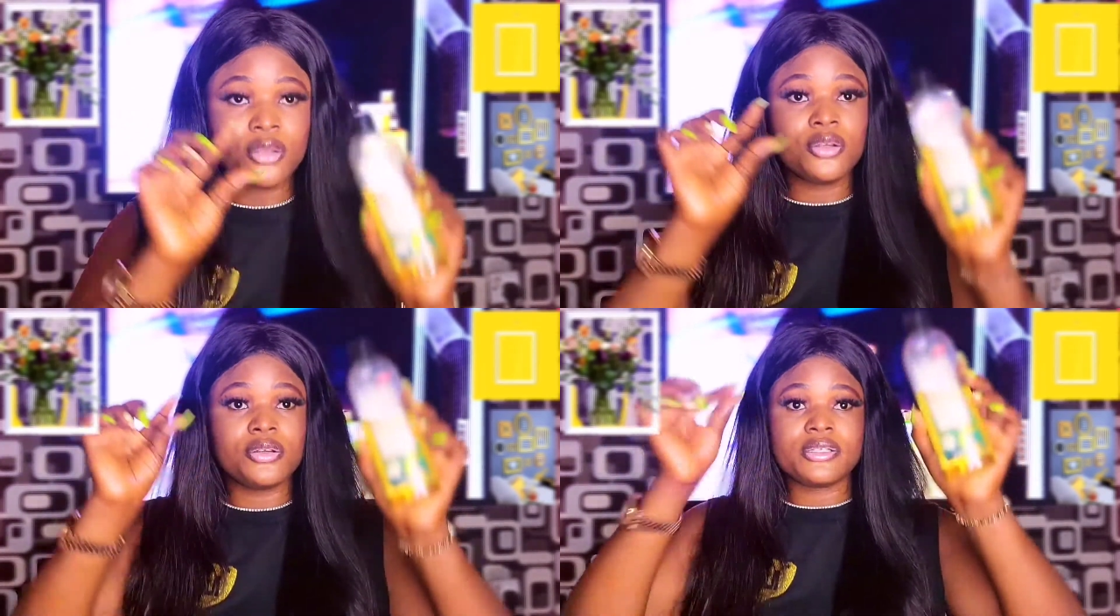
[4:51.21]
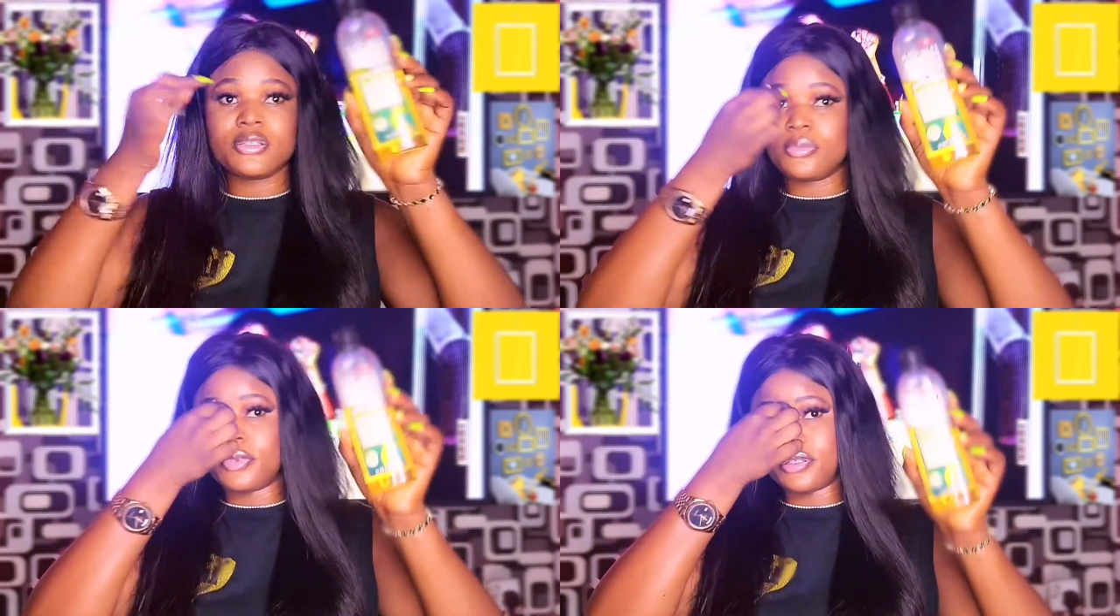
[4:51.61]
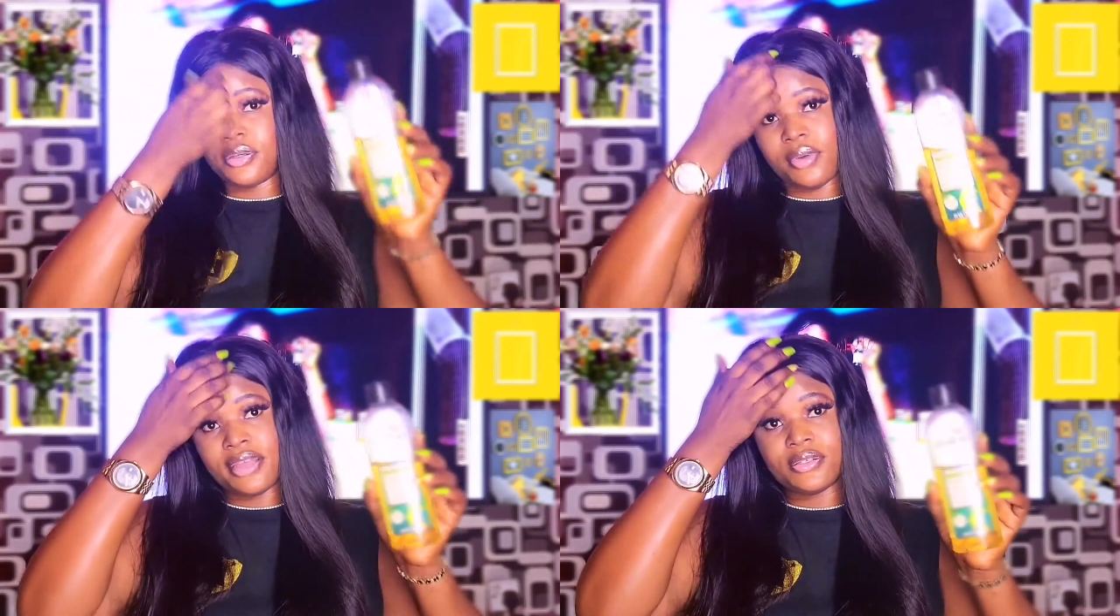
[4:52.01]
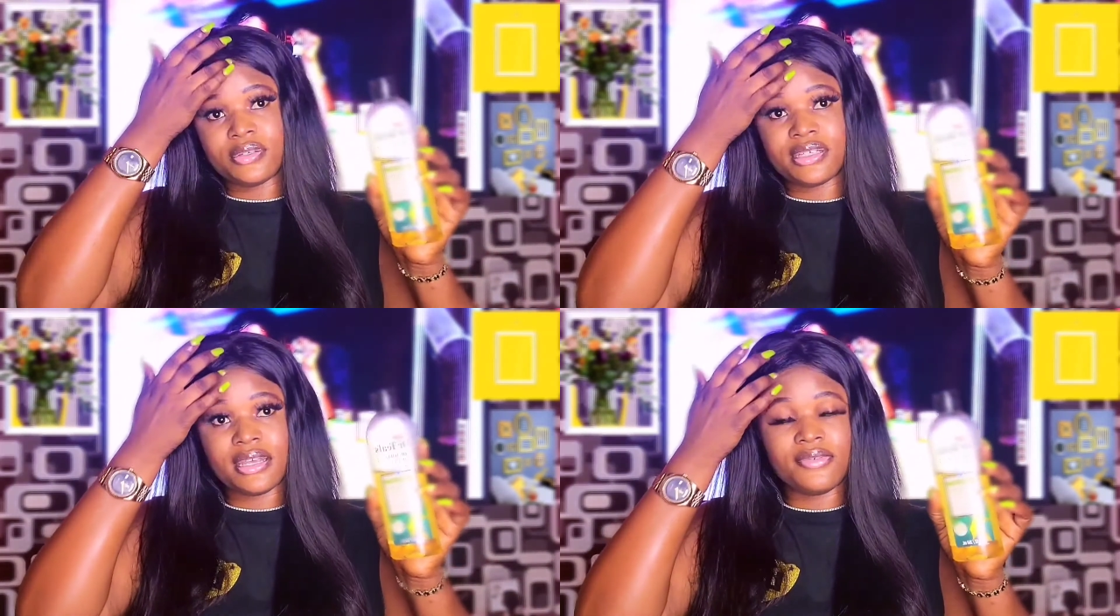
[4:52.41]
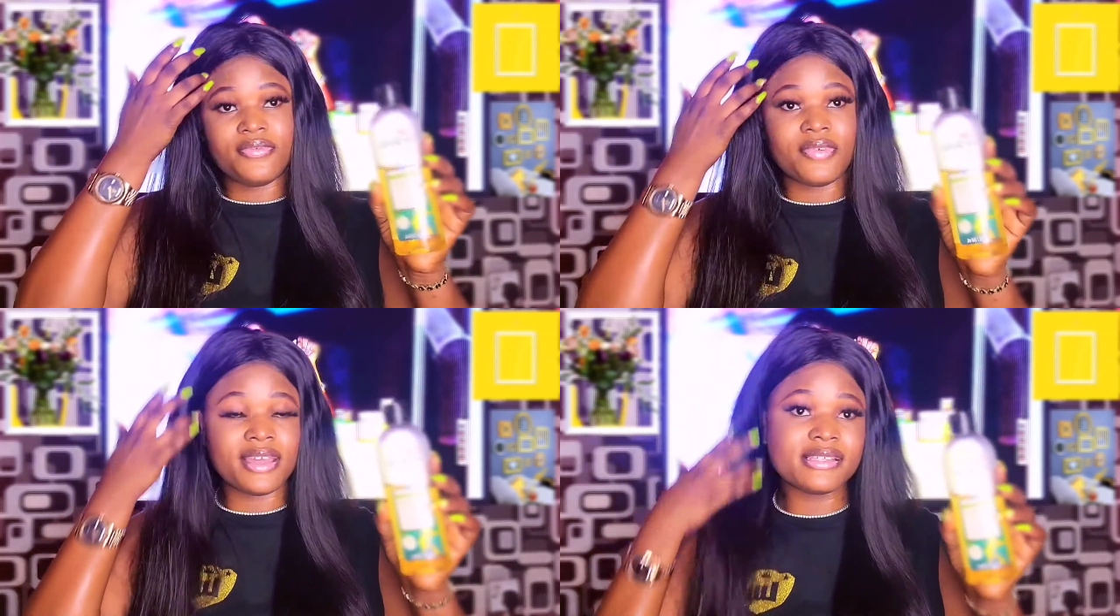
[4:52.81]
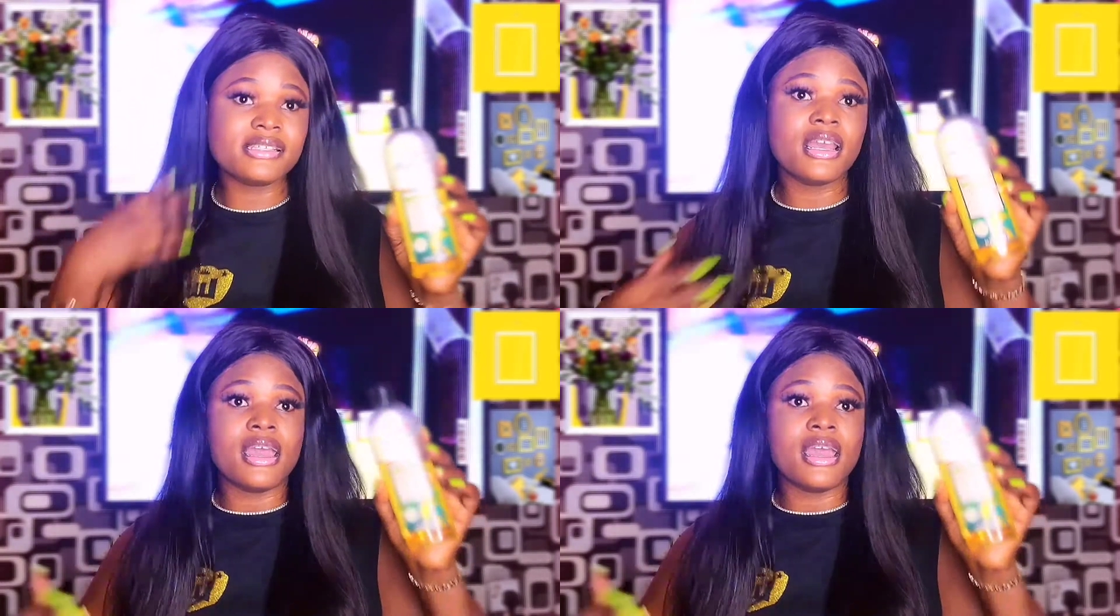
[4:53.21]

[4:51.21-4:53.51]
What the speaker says: You use it to moisturize your skin first